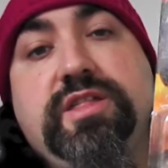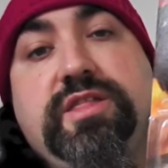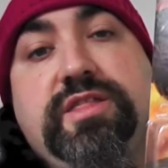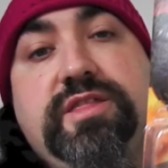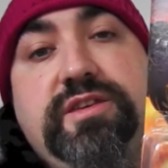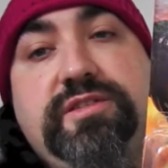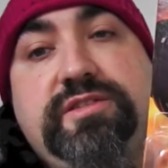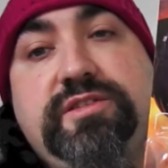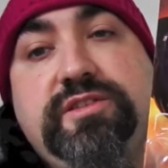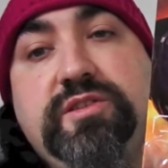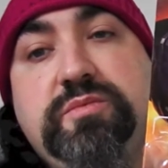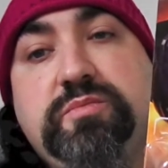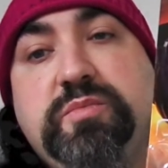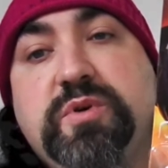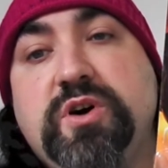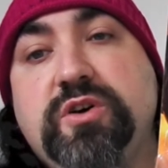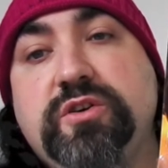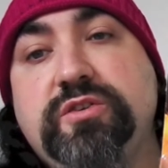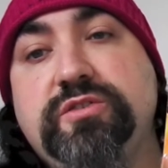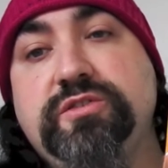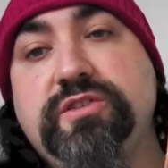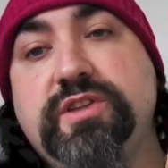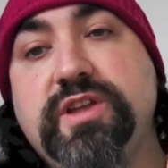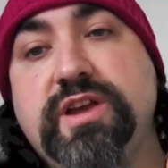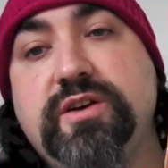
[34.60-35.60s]
this is the
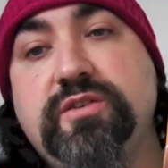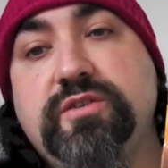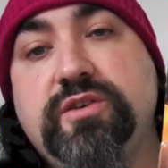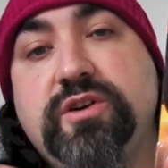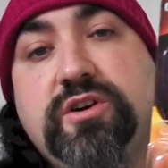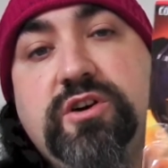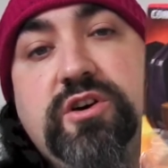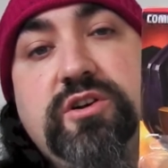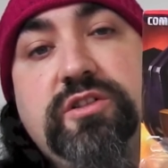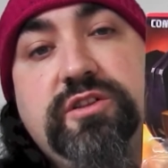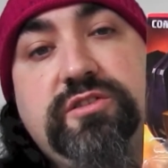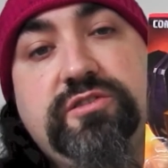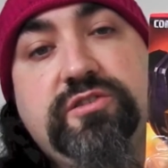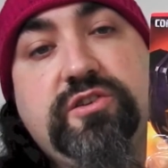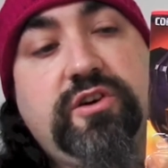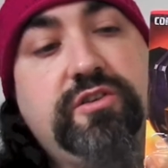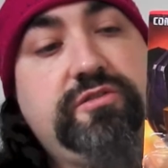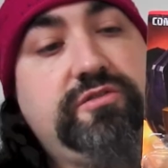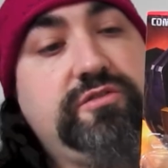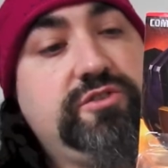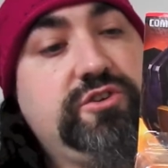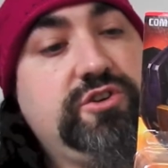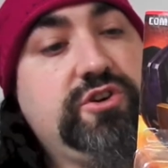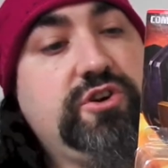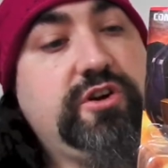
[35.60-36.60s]
box. Now I got this guy
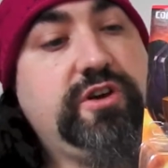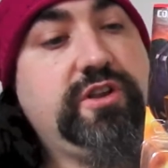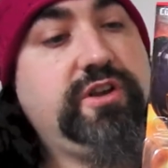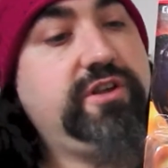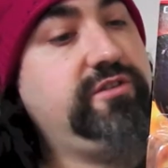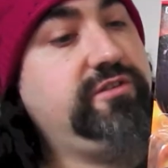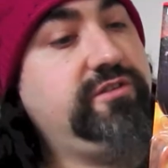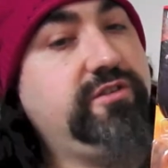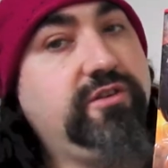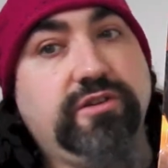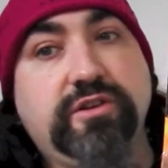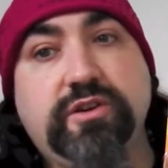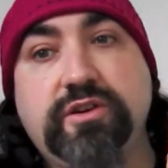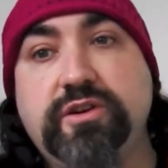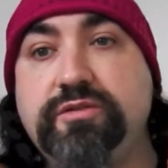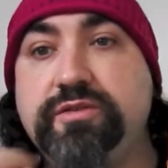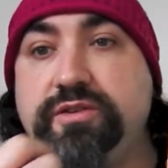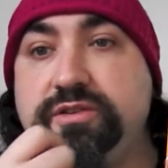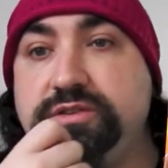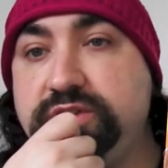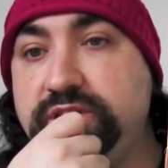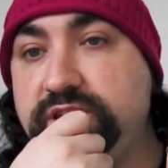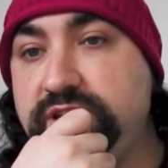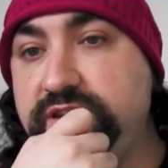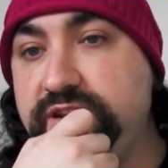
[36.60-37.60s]
from China, so I don't know if
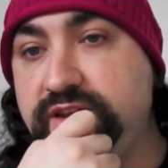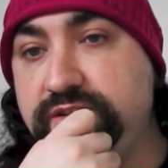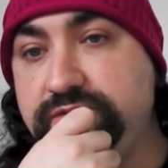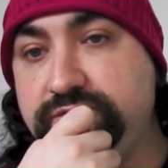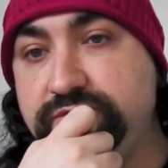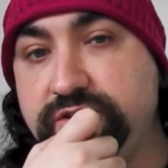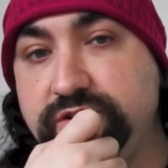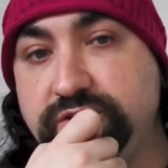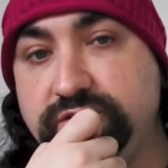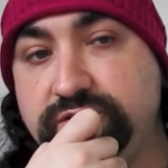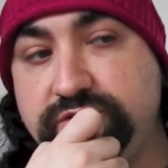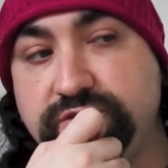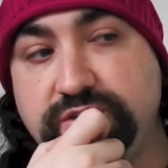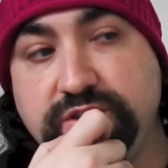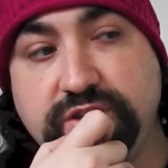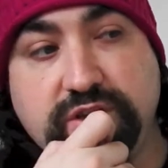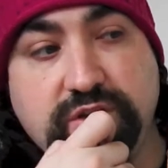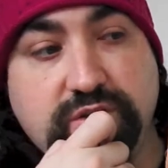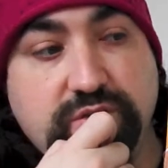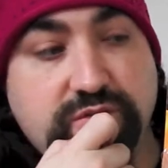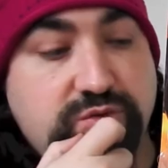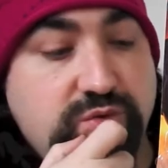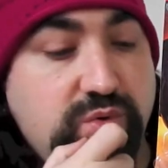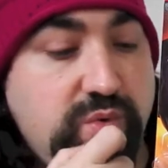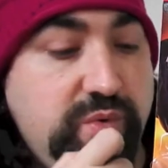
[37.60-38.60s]
it's any different
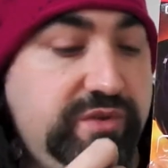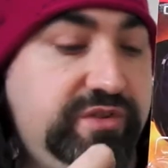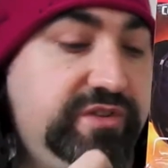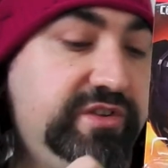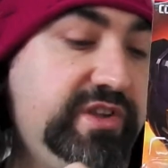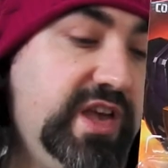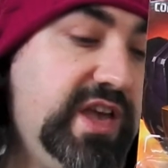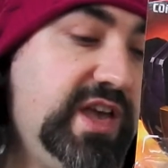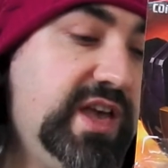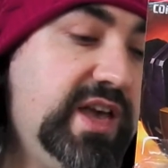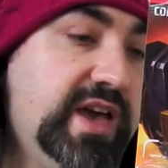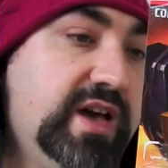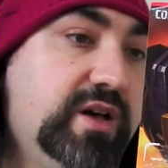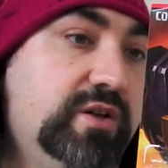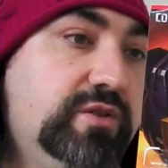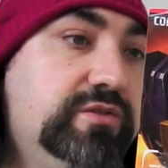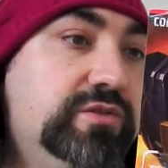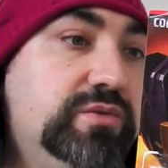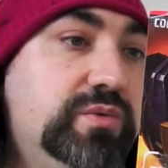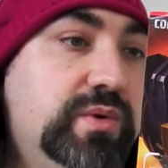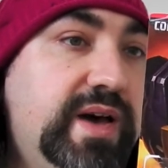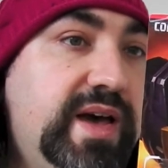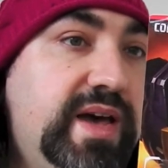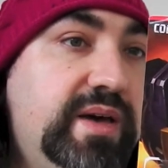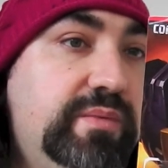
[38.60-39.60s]
to what we're seeing
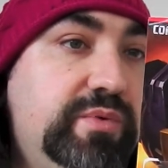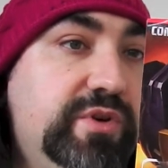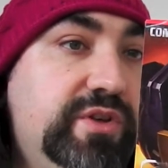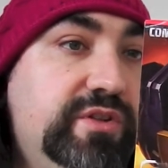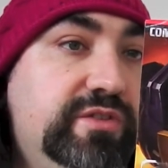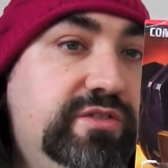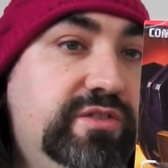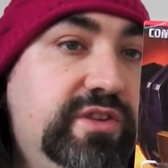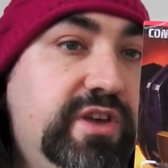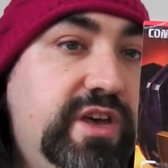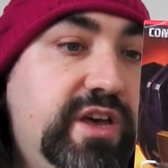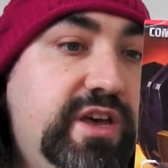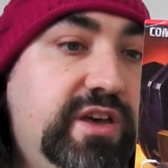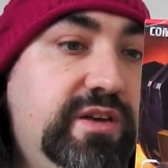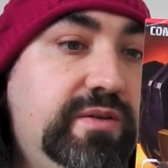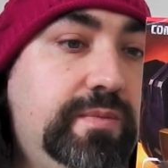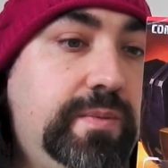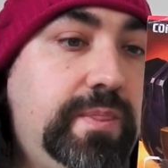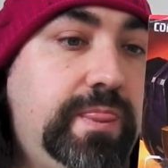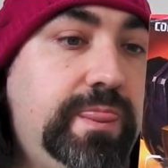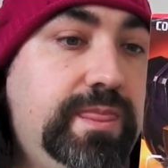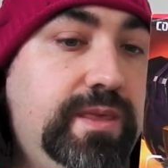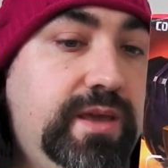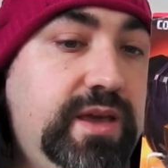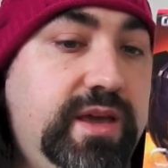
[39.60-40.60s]
elsewhere, but
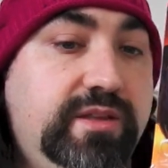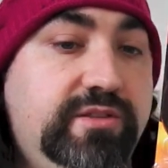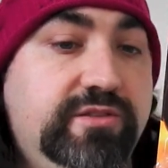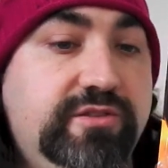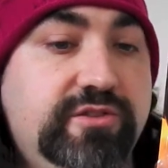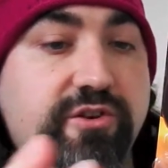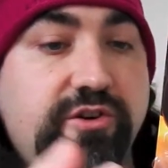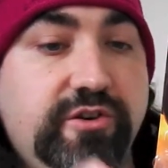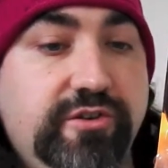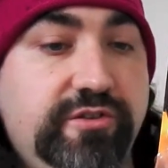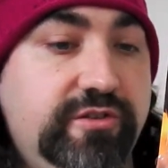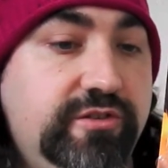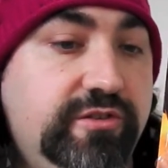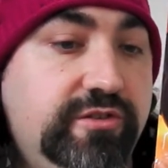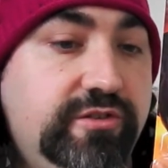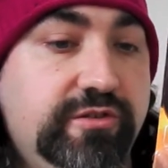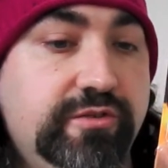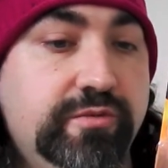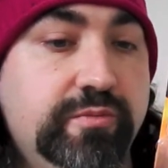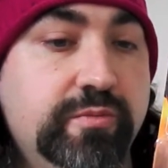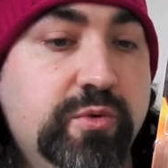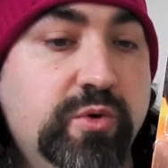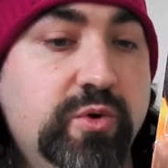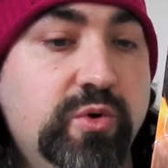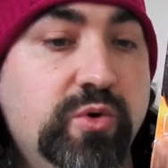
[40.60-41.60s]
it's nice and
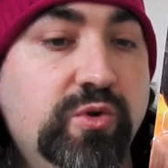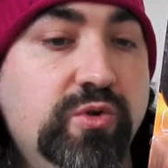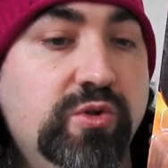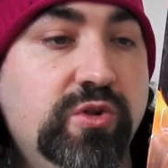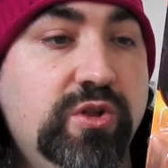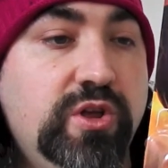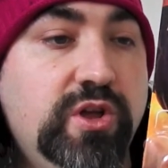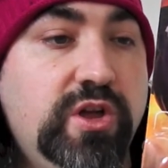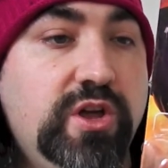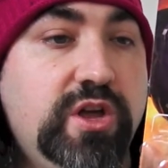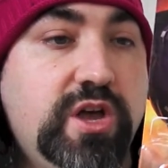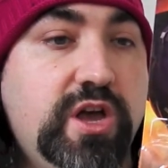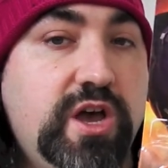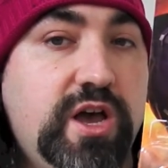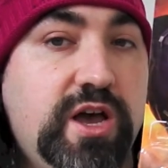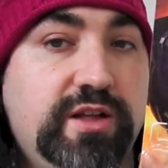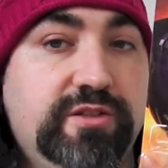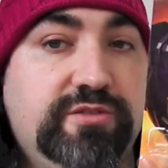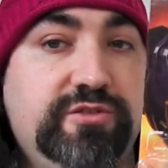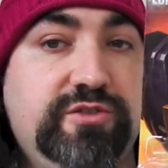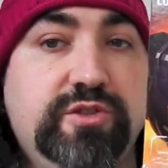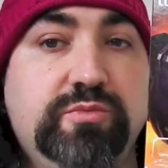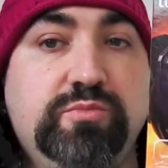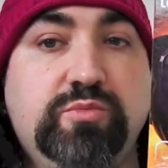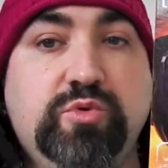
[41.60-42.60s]
small and
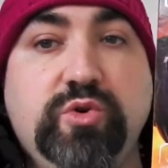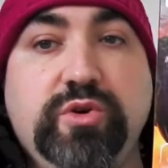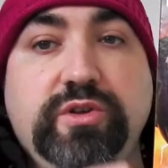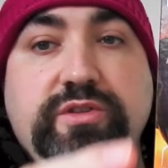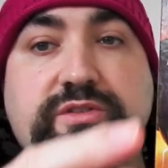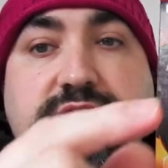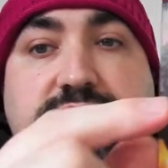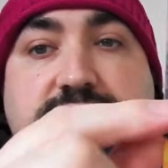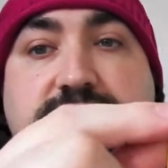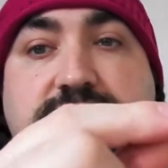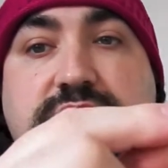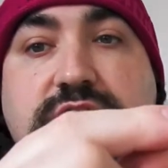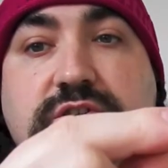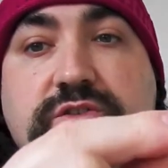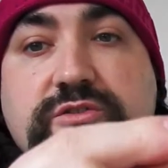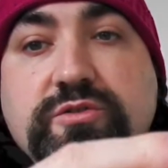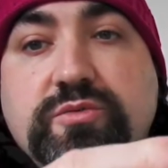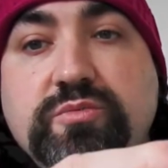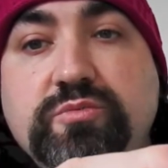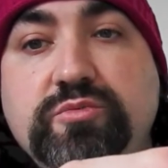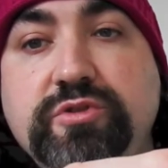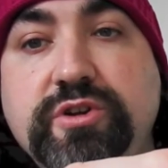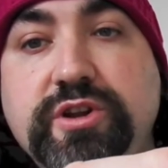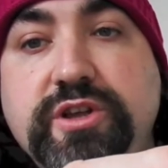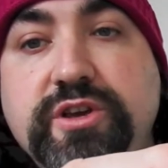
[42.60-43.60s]
to the point. It's got
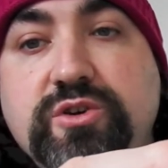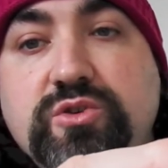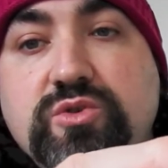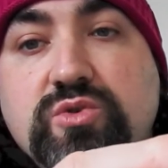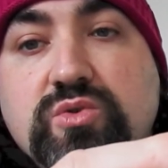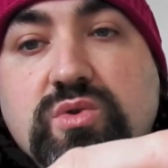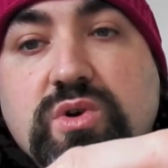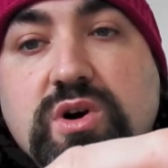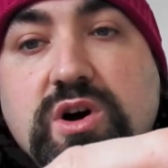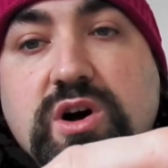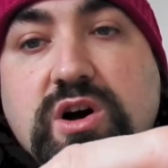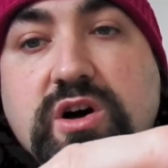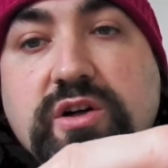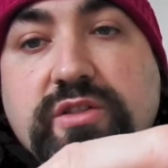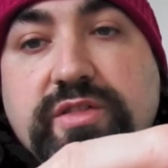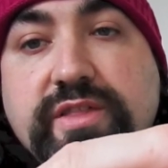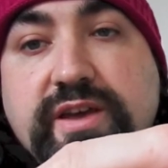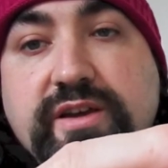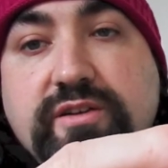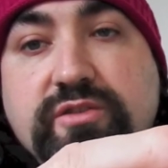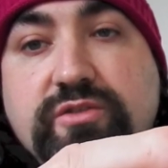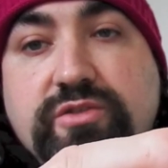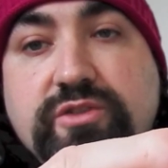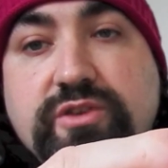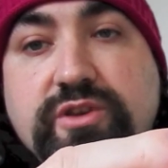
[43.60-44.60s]
some pretty cool art
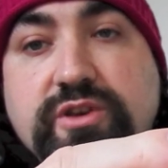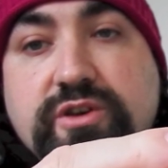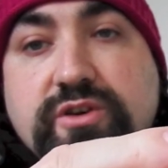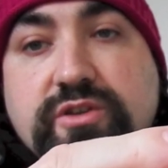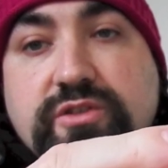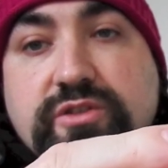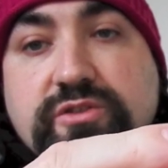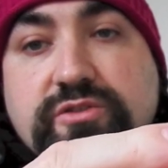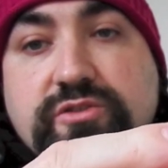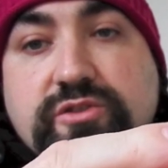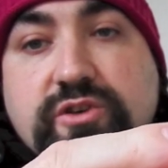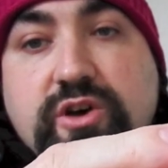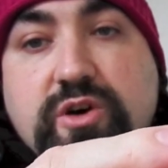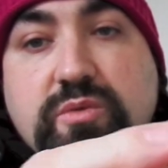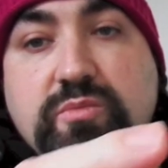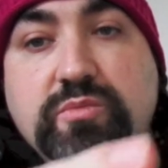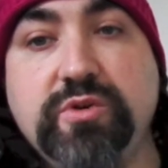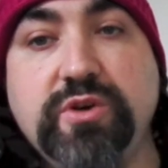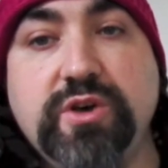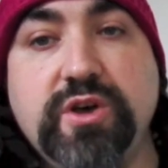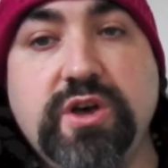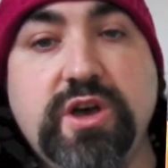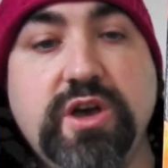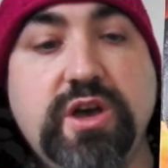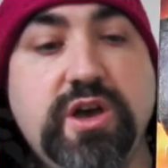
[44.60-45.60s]
there on the top,
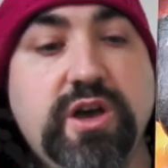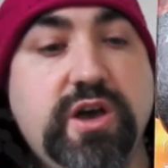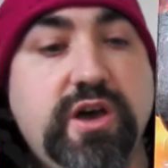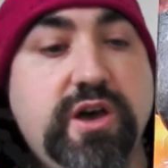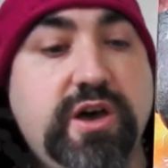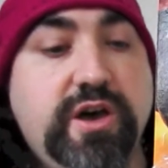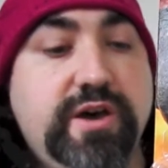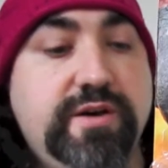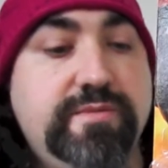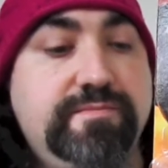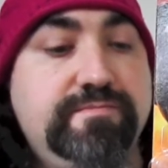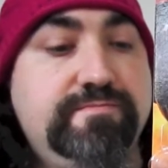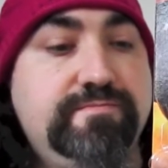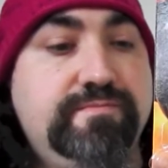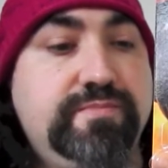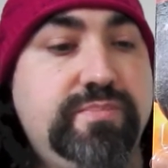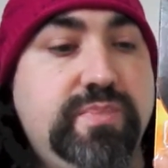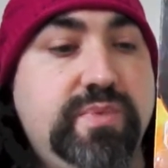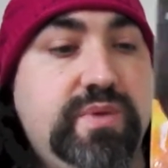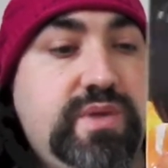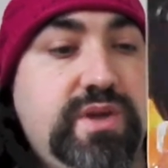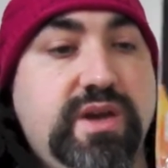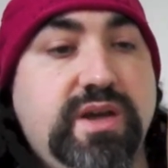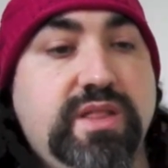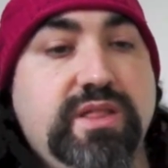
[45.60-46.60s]
and
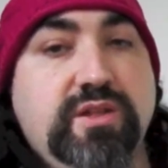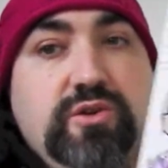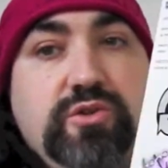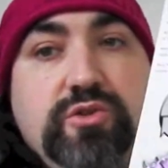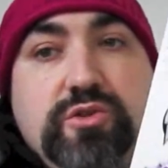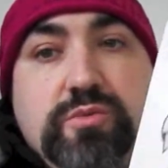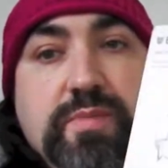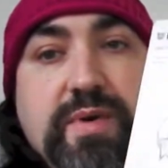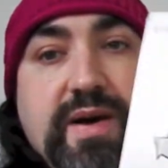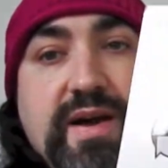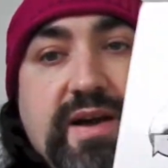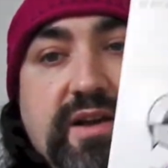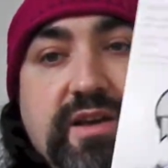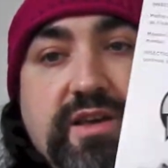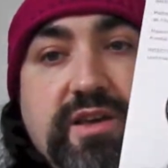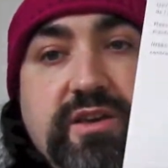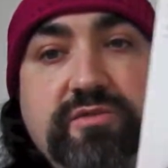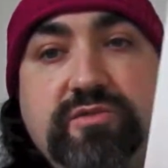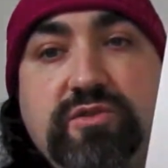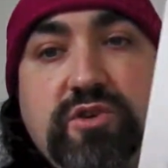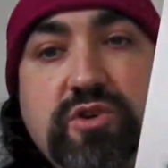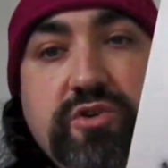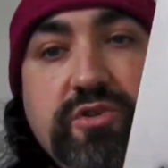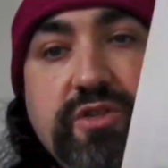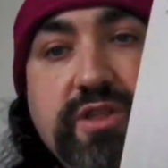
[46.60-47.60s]
then on the back
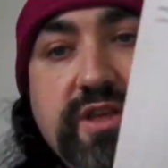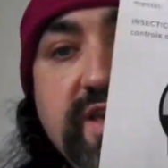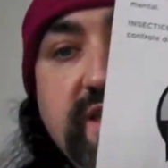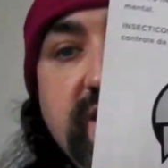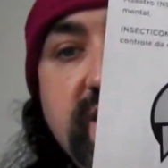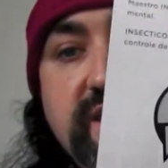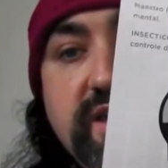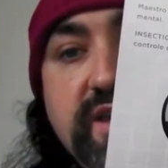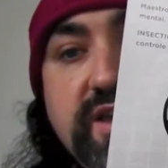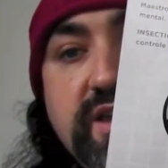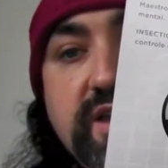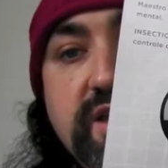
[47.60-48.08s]
you've got the